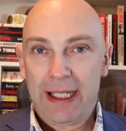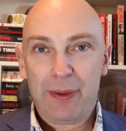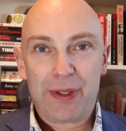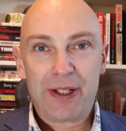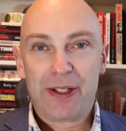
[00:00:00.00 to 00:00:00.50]

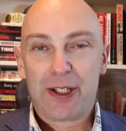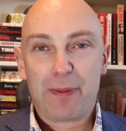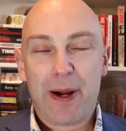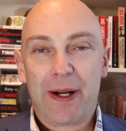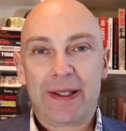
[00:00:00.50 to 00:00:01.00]
which is just
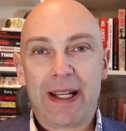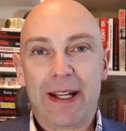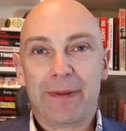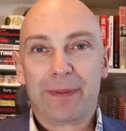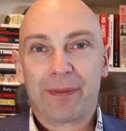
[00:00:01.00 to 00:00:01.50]
about a
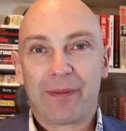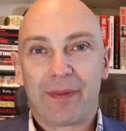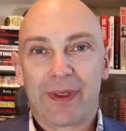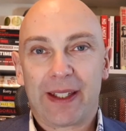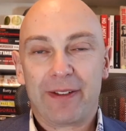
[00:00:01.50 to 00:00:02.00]

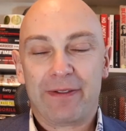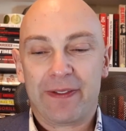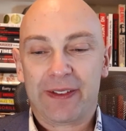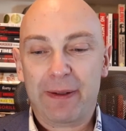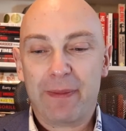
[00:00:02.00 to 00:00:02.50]

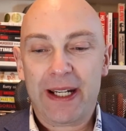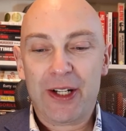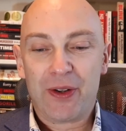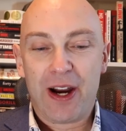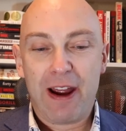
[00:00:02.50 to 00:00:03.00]
10-15
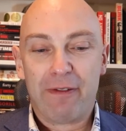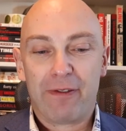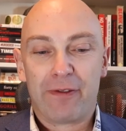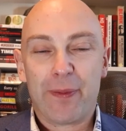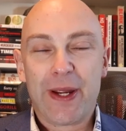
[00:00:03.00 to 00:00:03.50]
minute drive
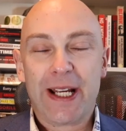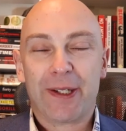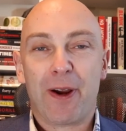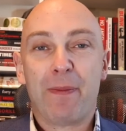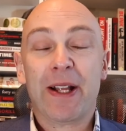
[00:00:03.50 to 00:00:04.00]
from here.
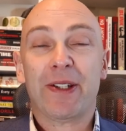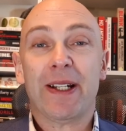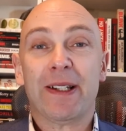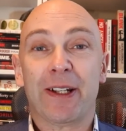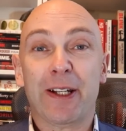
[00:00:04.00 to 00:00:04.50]
So I
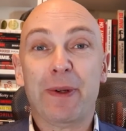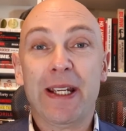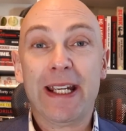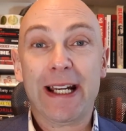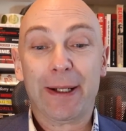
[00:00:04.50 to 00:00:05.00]
imagine it's going to
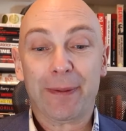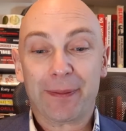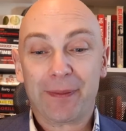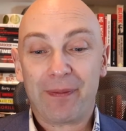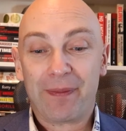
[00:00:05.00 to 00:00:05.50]
be here
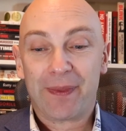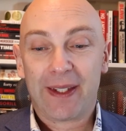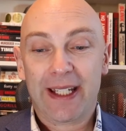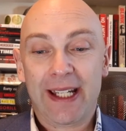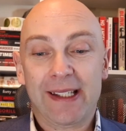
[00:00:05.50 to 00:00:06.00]

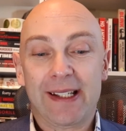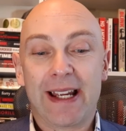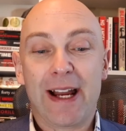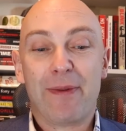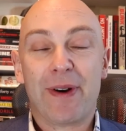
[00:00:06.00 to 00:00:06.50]
in the
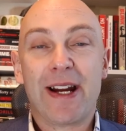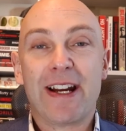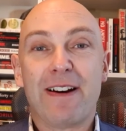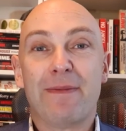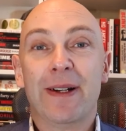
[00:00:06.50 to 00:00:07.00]
town where
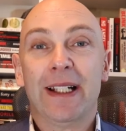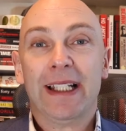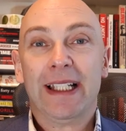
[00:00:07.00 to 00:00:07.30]
I am